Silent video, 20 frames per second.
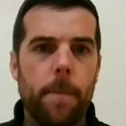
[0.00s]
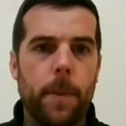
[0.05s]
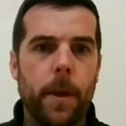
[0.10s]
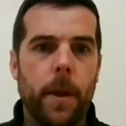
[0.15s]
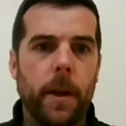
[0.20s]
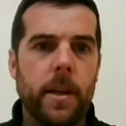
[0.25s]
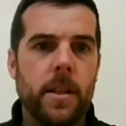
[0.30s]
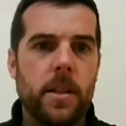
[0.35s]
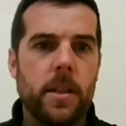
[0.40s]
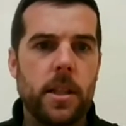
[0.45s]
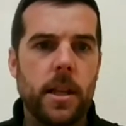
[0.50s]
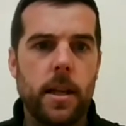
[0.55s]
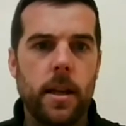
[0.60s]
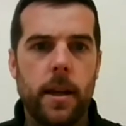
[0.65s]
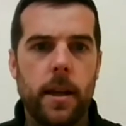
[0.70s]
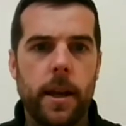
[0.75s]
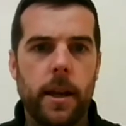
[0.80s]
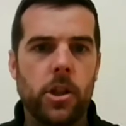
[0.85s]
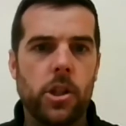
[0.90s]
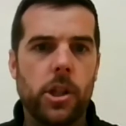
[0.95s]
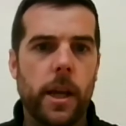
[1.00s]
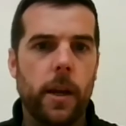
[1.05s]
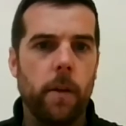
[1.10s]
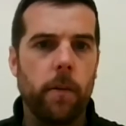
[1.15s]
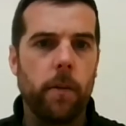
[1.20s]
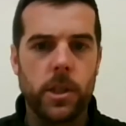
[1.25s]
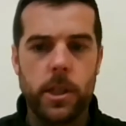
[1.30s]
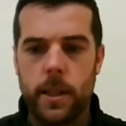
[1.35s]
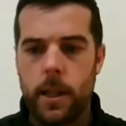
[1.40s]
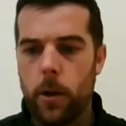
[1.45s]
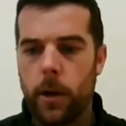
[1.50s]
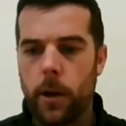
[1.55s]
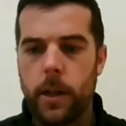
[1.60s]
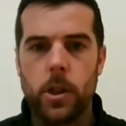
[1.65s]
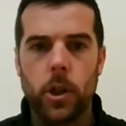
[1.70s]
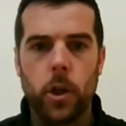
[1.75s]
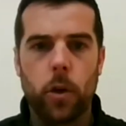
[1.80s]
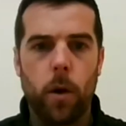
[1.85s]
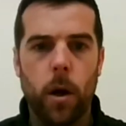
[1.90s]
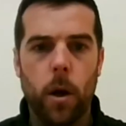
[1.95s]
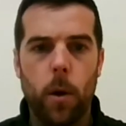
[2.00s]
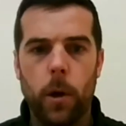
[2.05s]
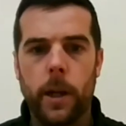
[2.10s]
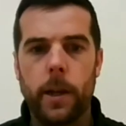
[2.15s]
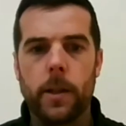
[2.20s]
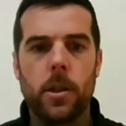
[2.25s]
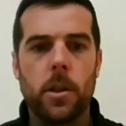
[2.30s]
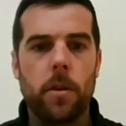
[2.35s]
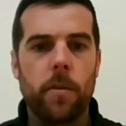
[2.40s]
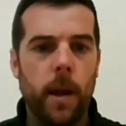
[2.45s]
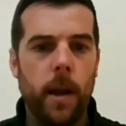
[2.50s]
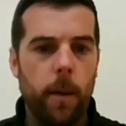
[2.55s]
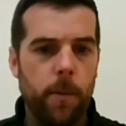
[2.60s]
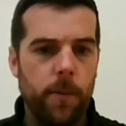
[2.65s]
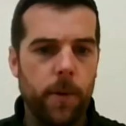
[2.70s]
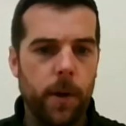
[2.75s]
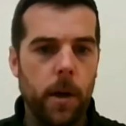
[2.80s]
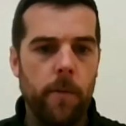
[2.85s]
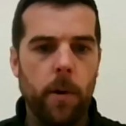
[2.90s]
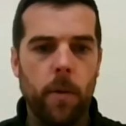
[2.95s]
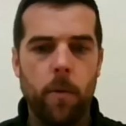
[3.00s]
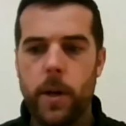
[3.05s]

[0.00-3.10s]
I can see at Next Gen, obviously they're looking to grow, looking to develop further.